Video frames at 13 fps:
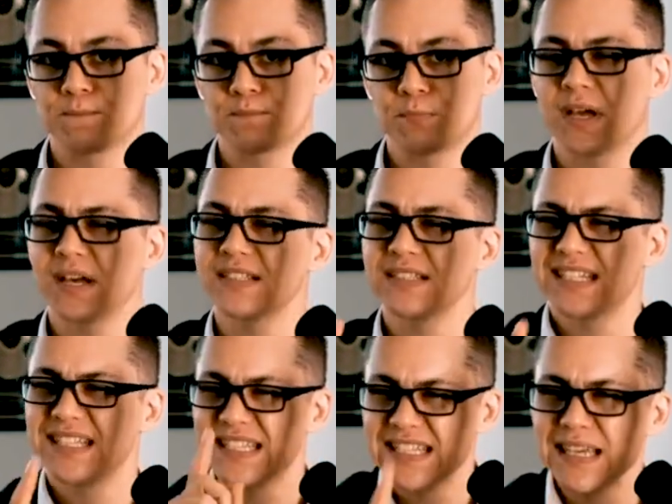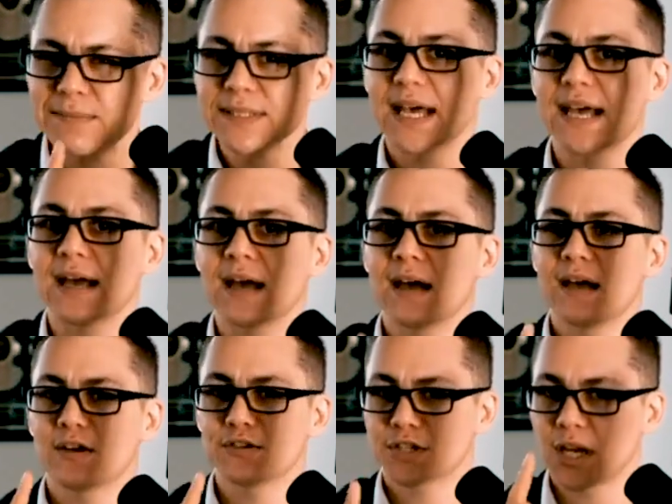because it seems like
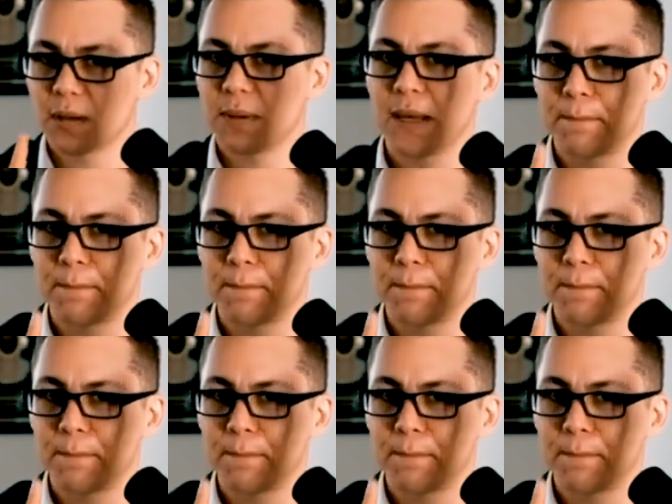there's going to be a